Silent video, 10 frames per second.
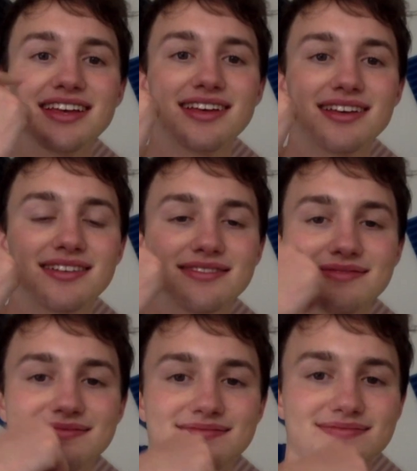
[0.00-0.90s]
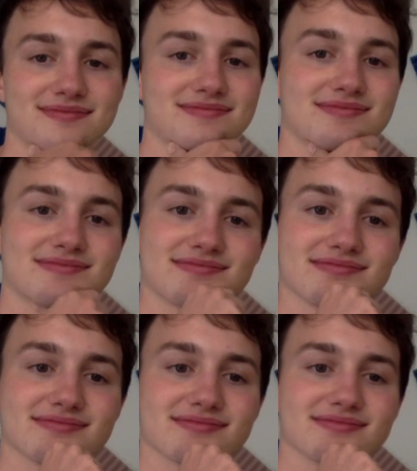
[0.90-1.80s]

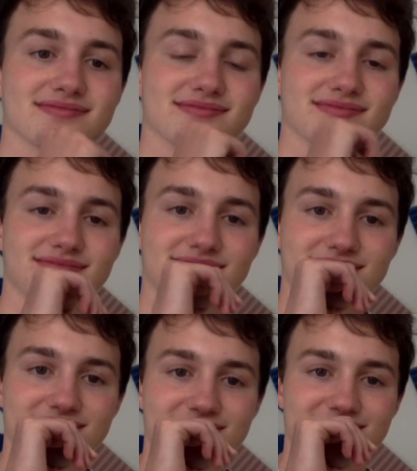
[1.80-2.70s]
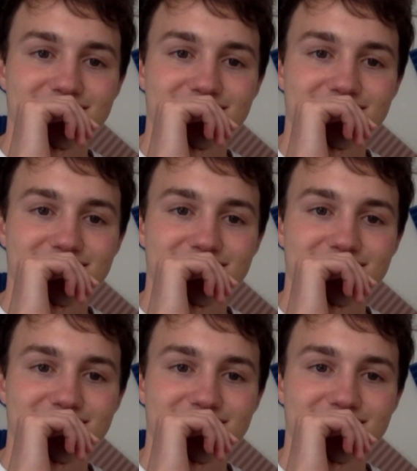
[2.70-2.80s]
The person shown says nothing.